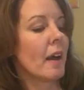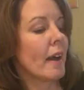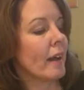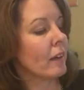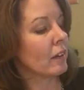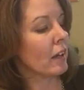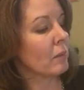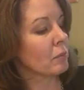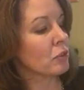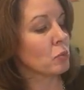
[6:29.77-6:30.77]
and
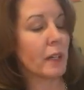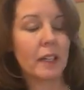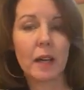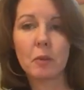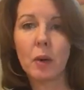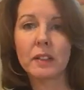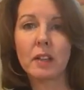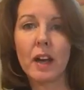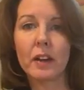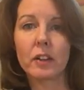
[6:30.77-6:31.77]
she's waking up quite
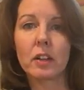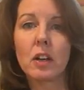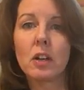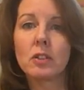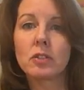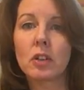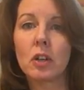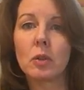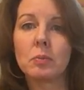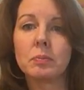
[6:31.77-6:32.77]
tired.
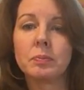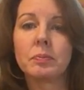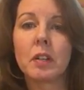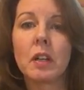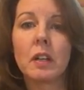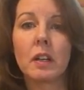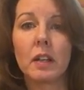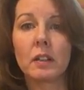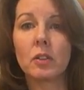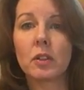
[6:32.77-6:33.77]
So,
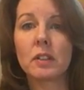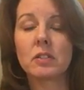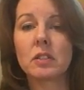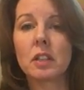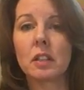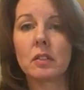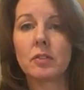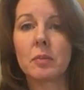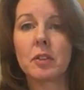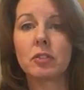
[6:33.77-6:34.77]
and you can see
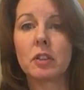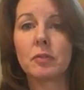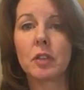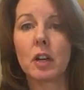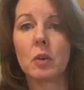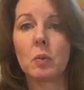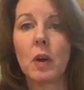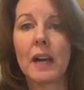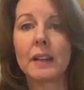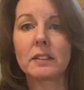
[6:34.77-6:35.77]
from the chi flow
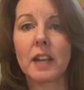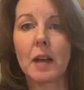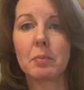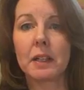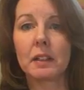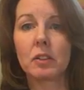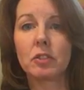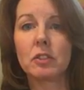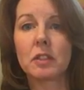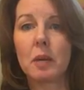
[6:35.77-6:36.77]
why that's happening. The
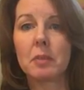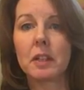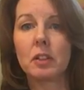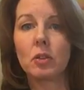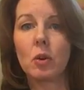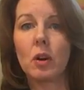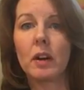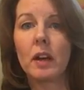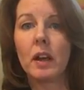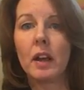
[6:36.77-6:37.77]
chi's coming in the
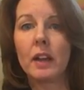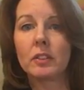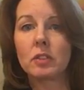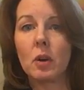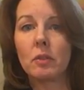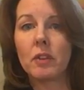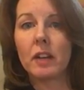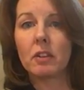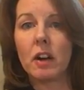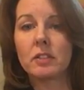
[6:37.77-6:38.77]
door and it's going
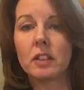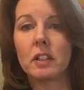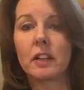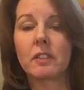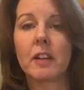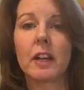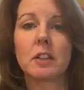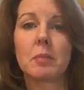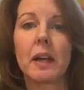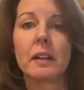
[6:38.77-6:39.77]
right across here and right out
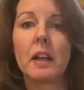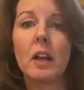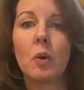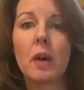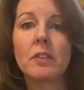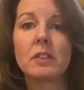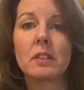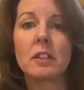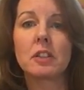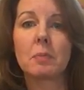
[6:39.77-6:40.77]
the bed. Whoever's
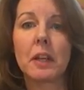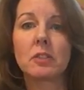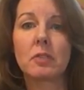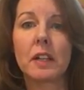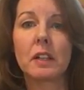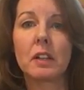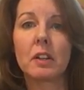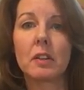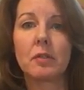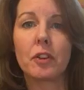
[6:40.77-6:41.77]
in this space right
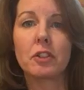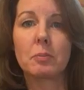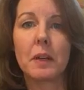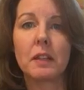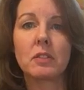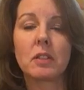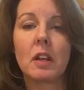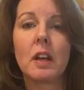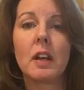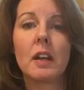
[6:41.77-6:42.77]
here, the first space,
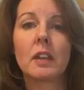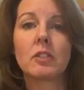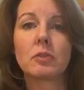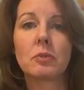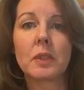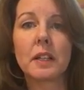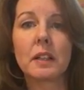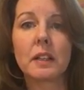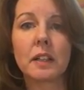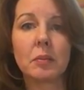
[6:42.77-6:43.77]
is
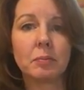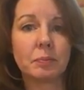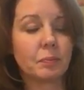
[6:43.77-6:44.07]
really